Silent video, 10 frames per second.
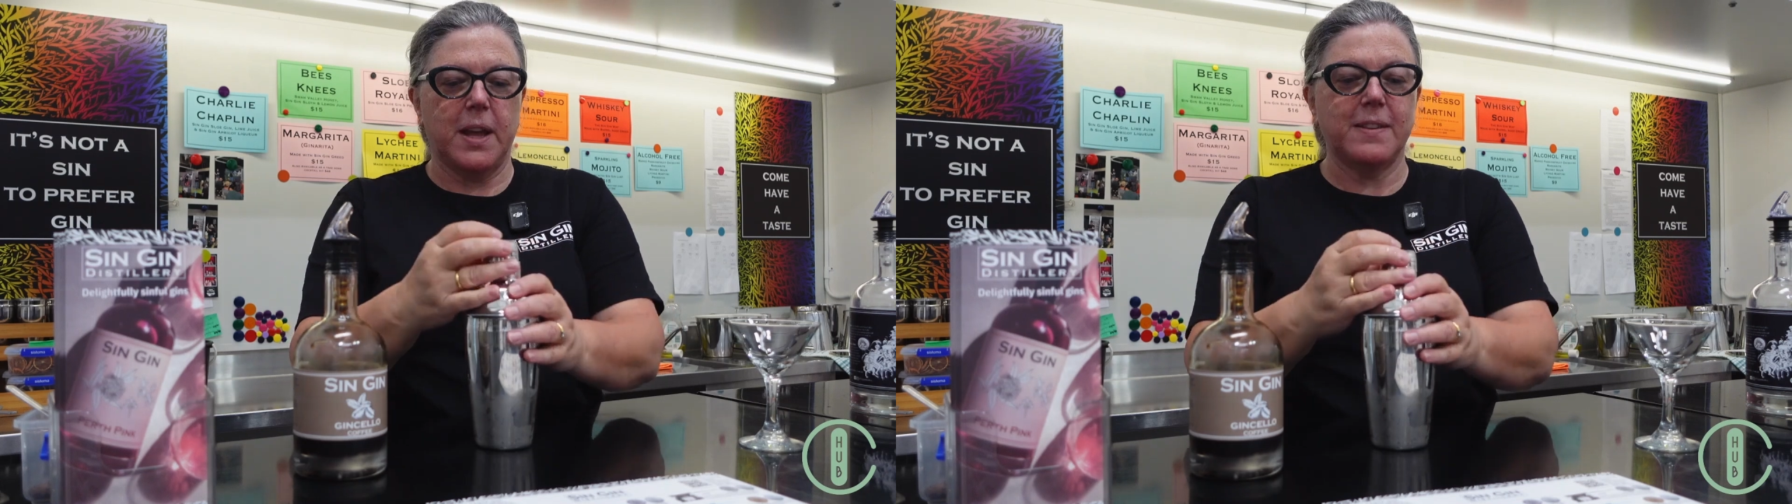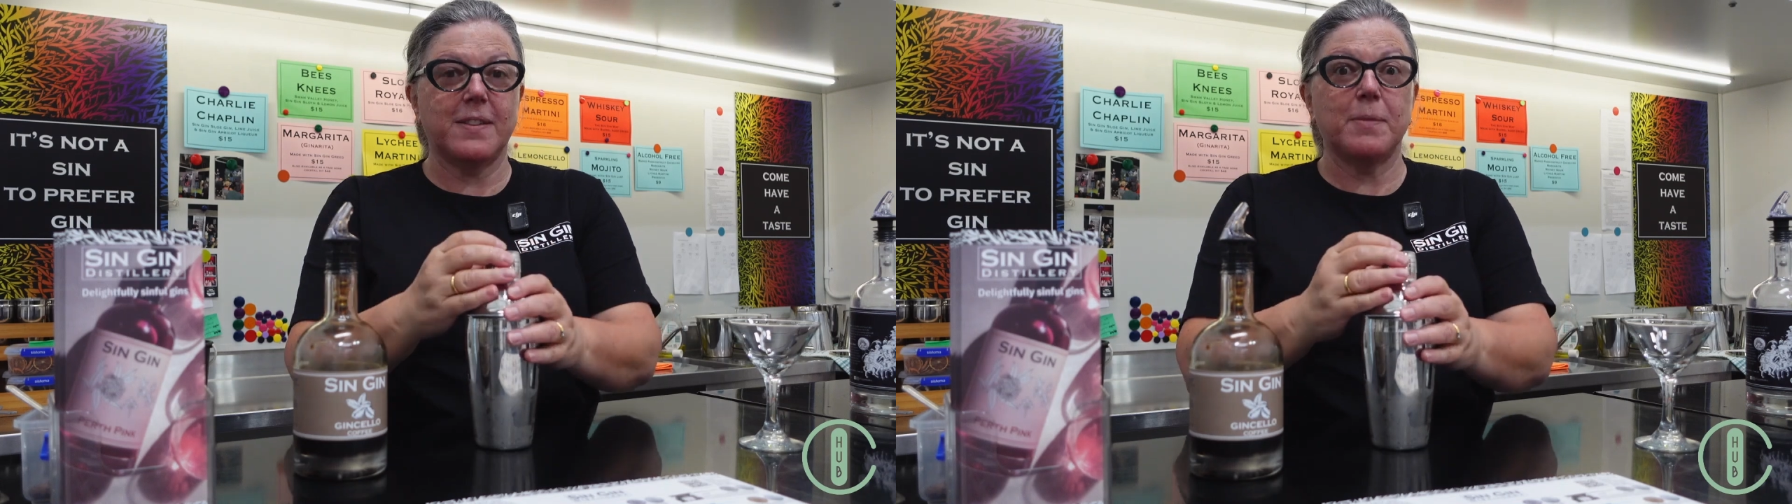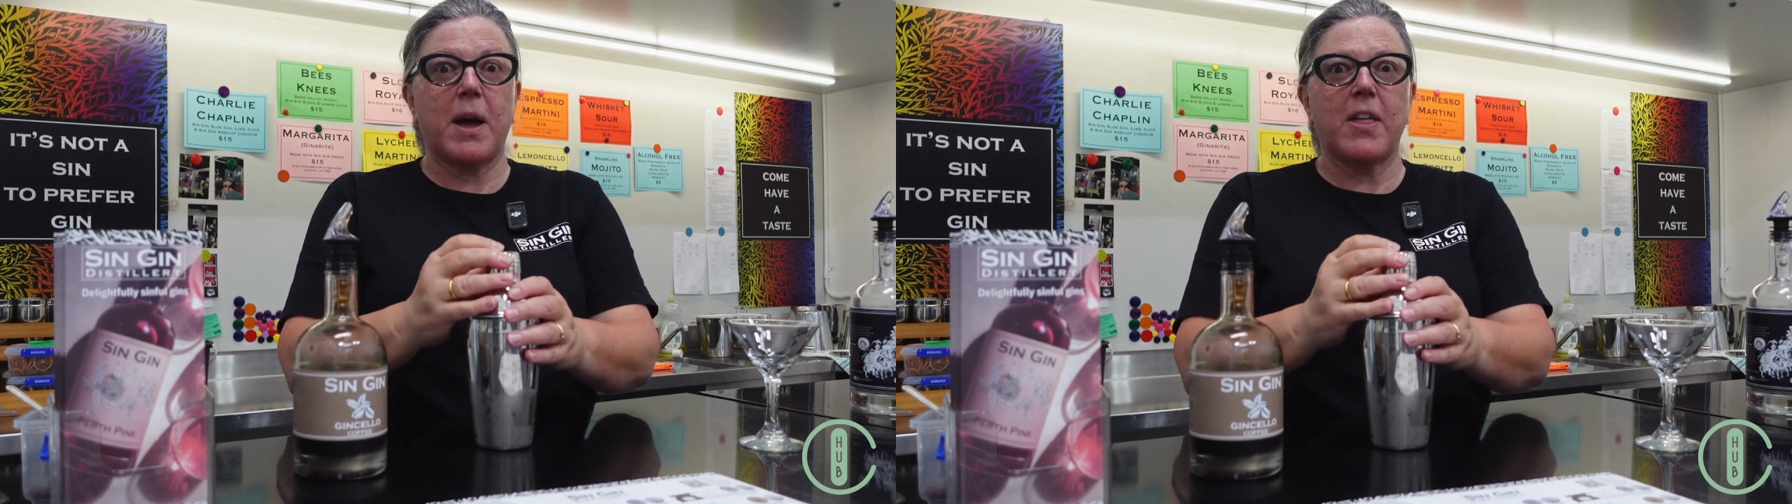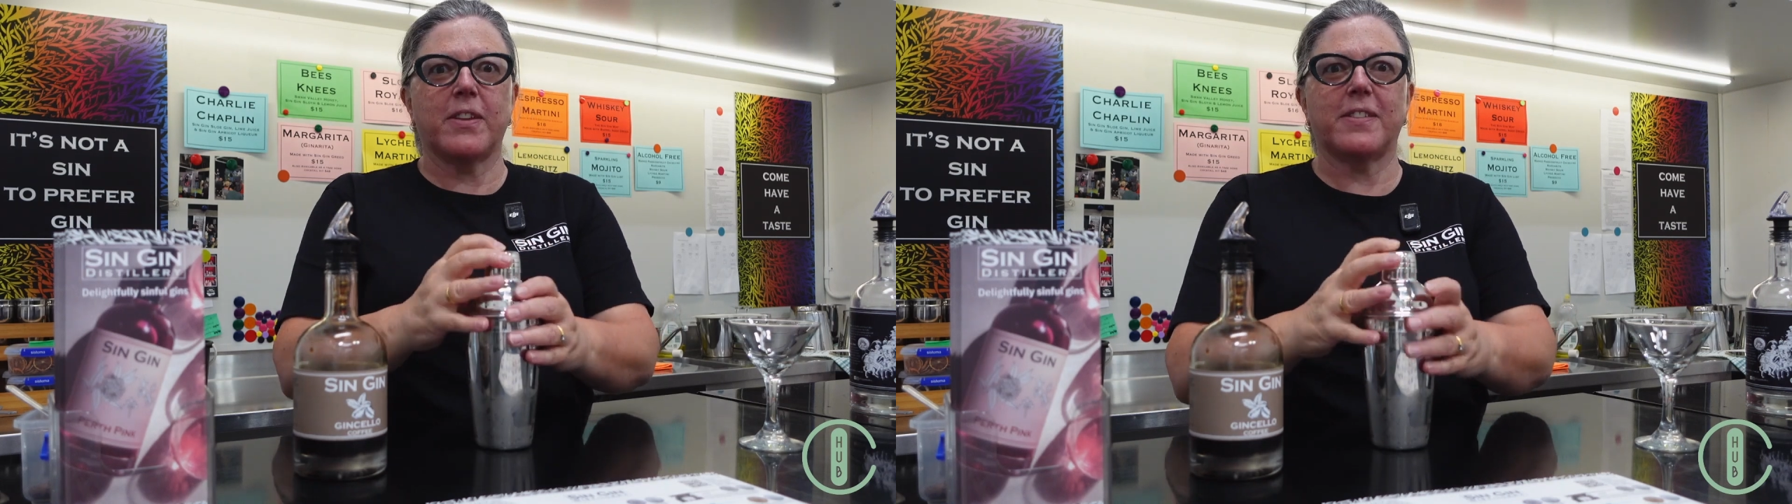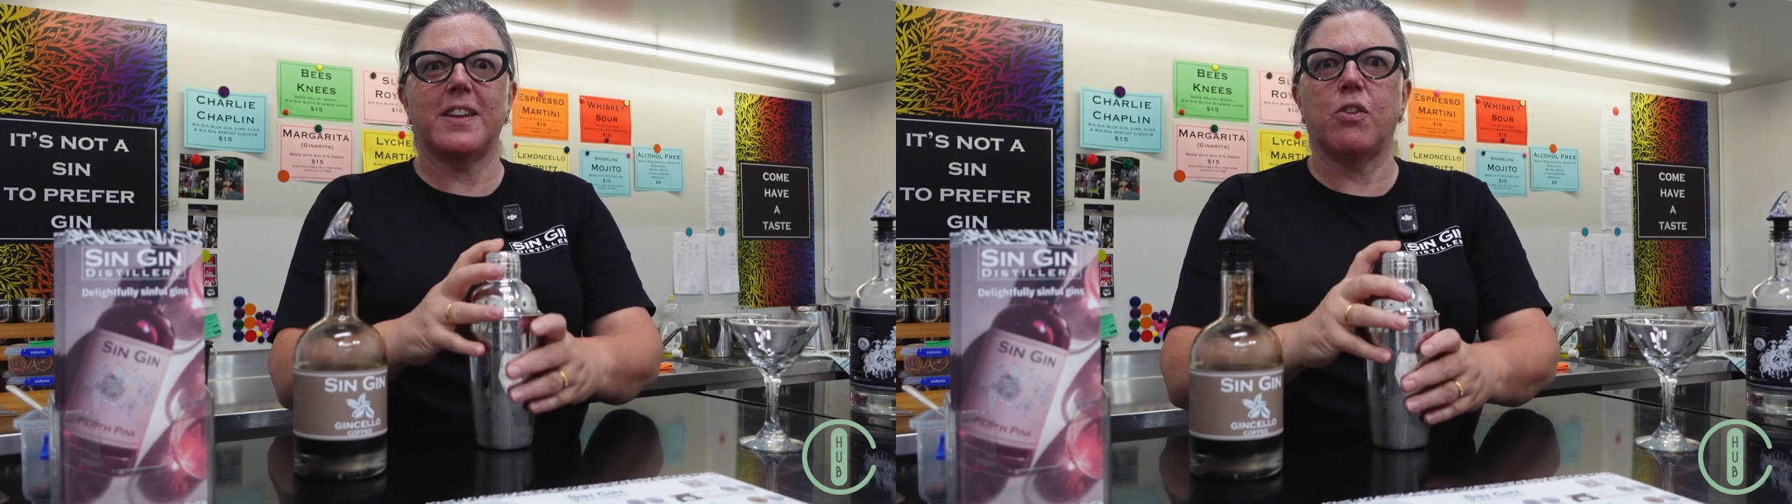And some
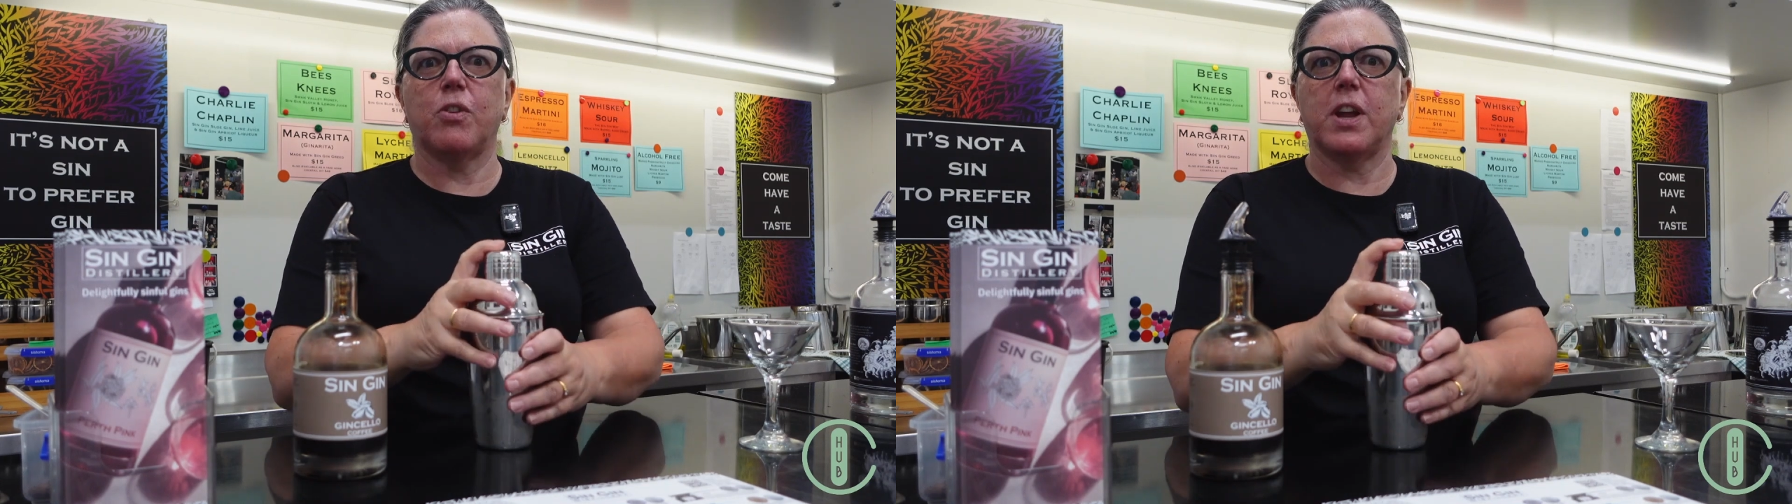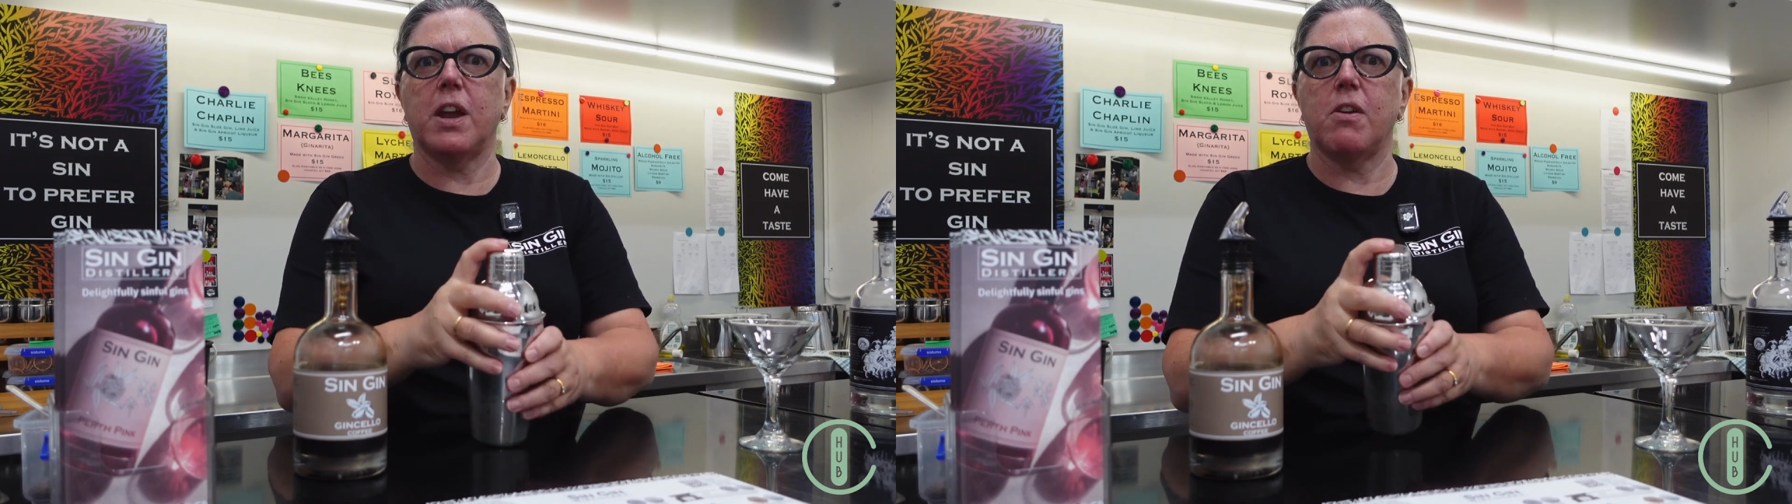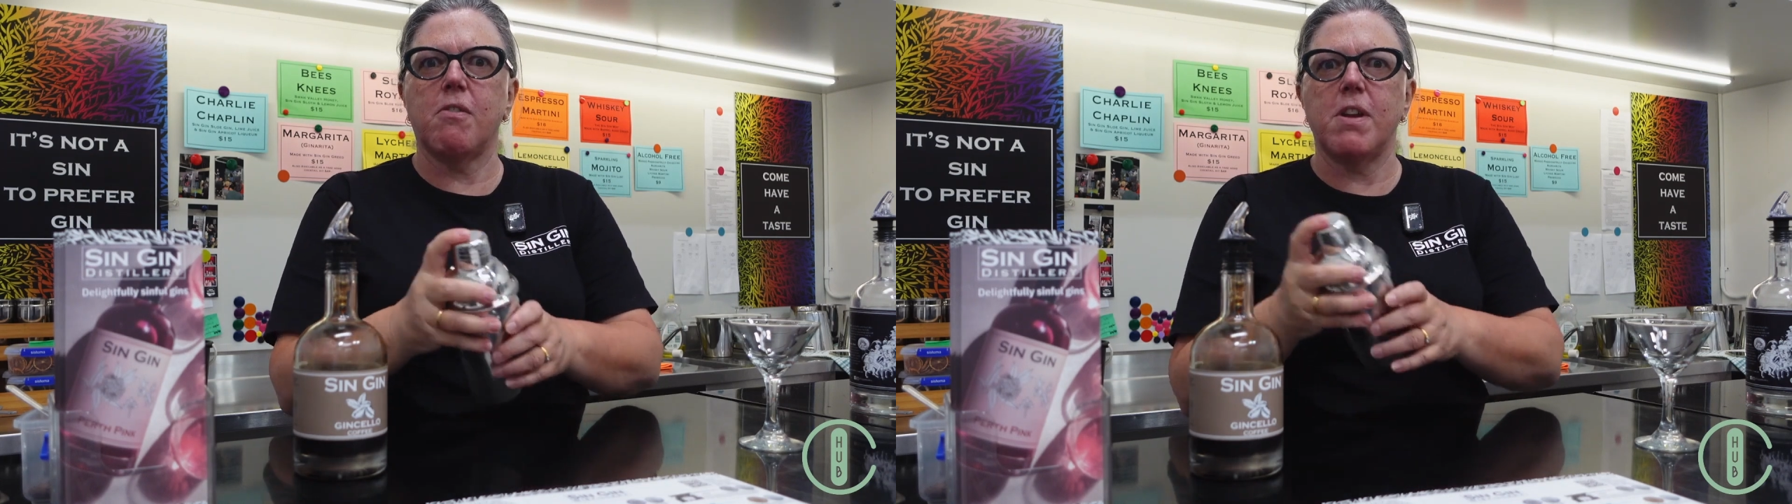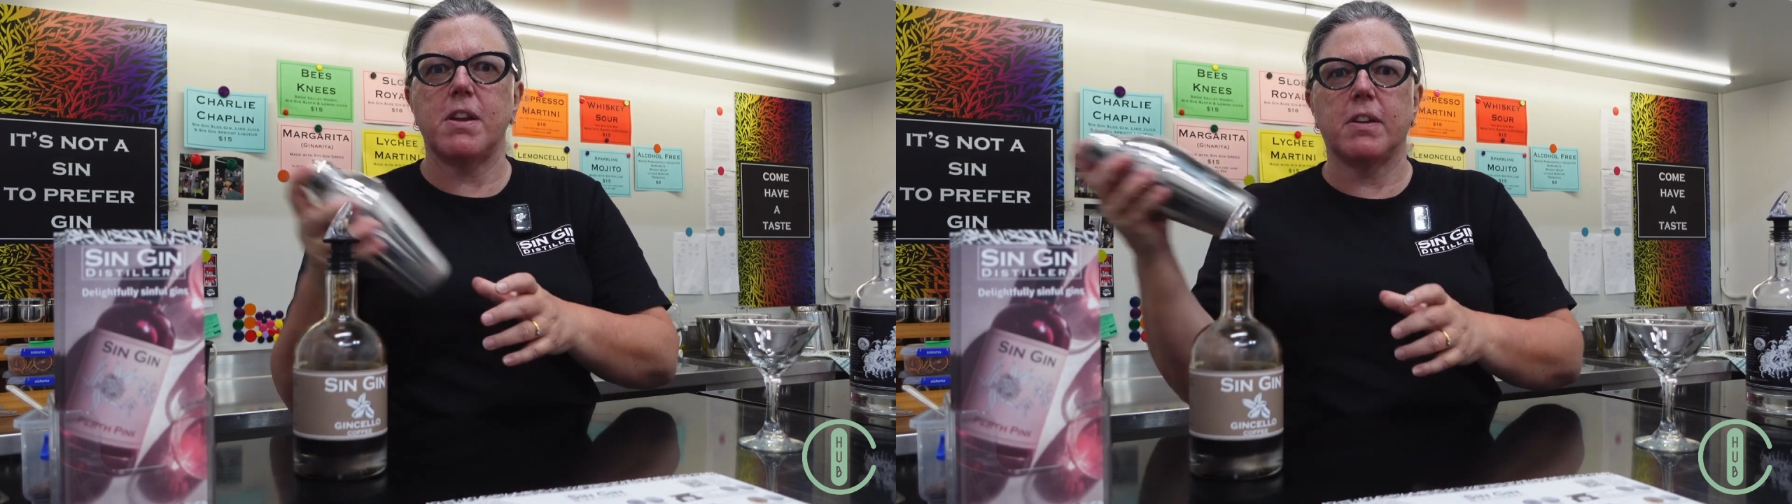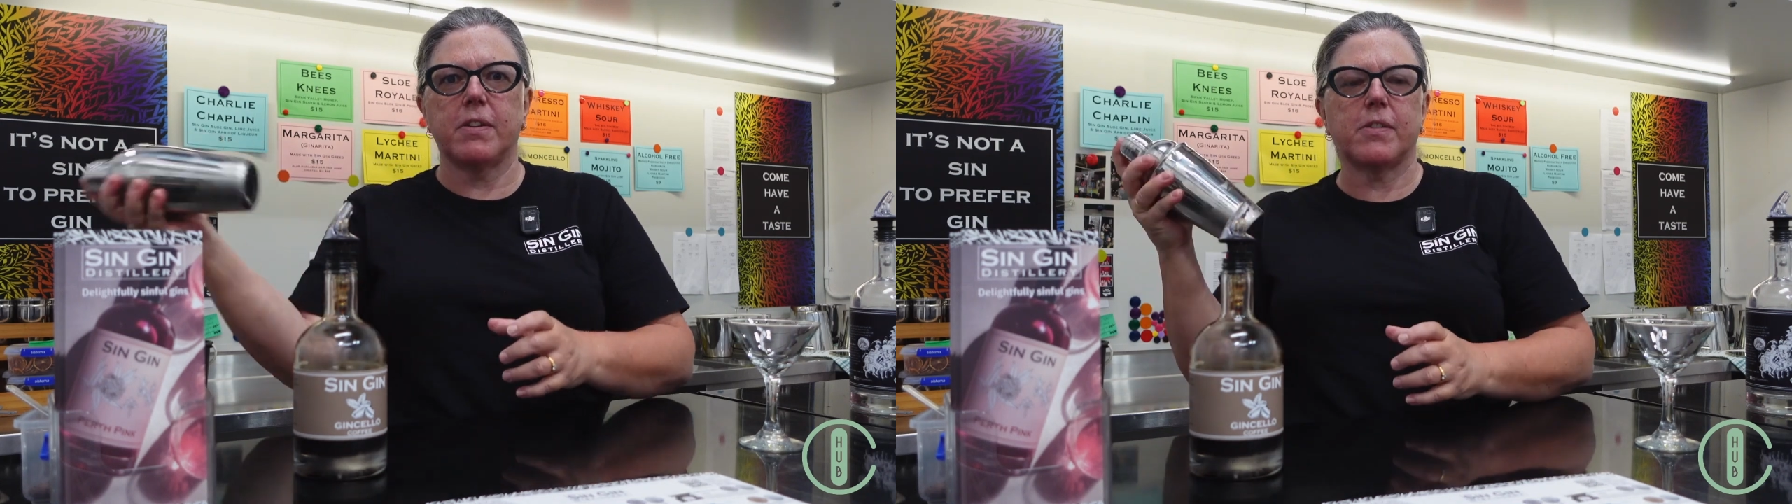other secret
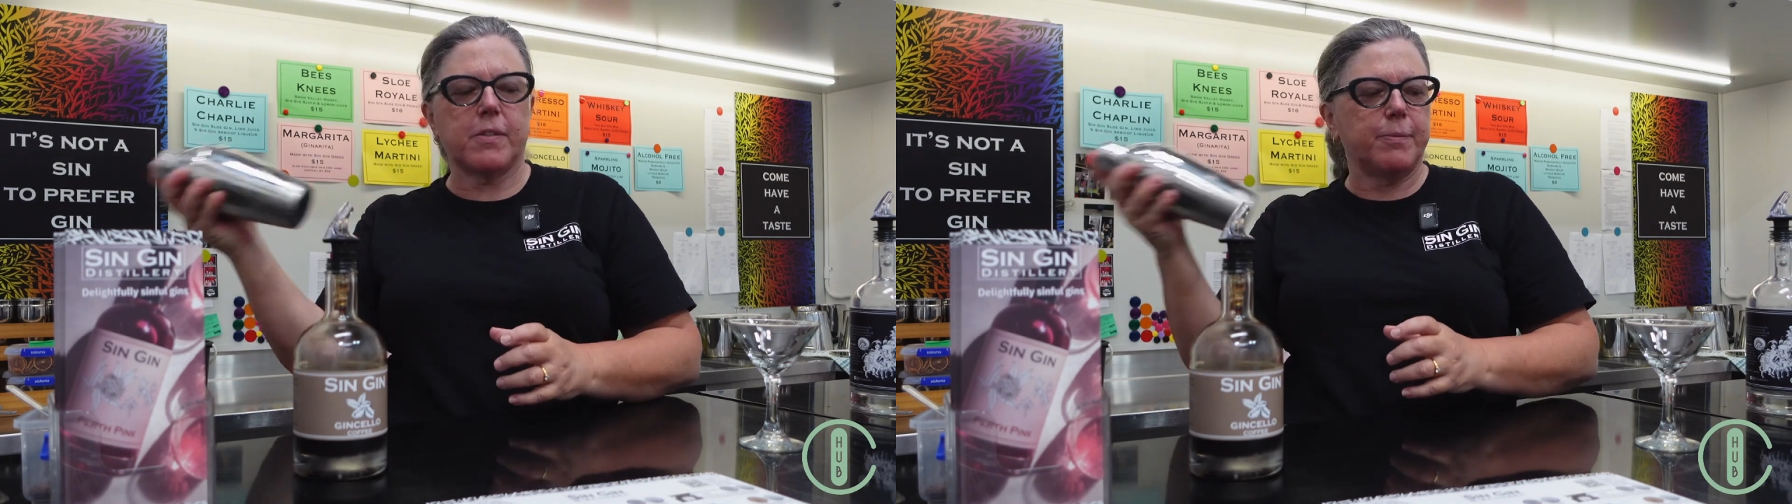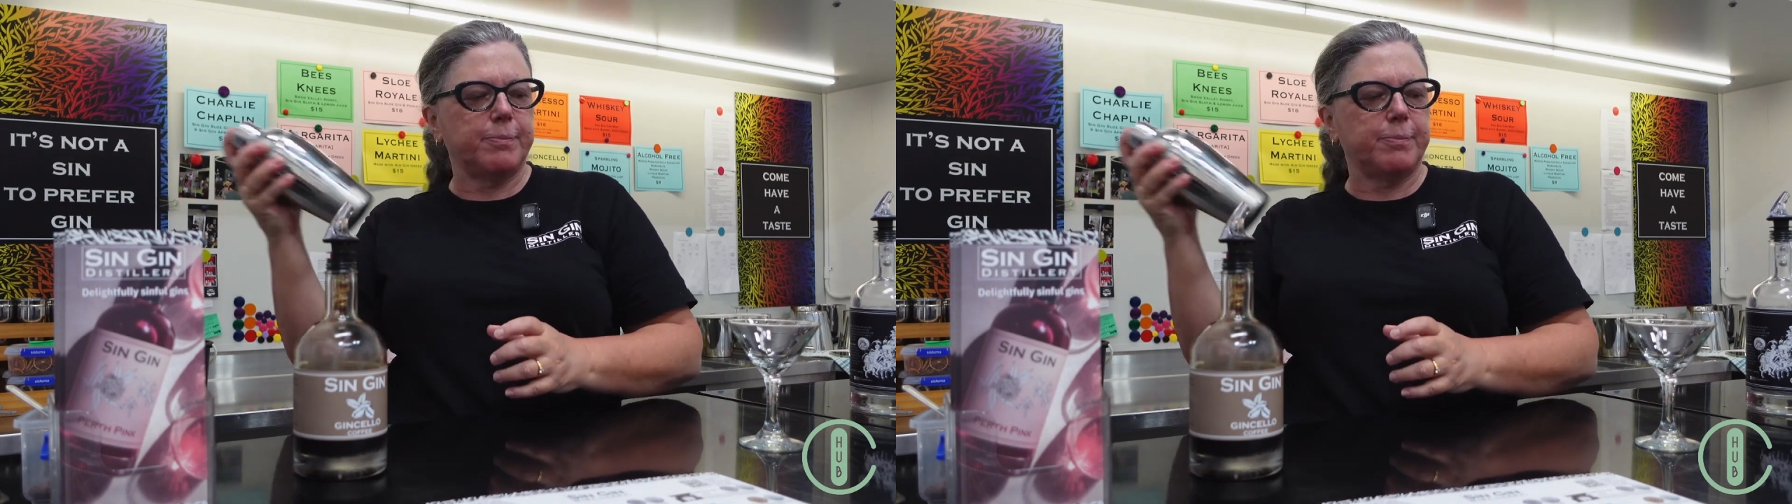ingredients.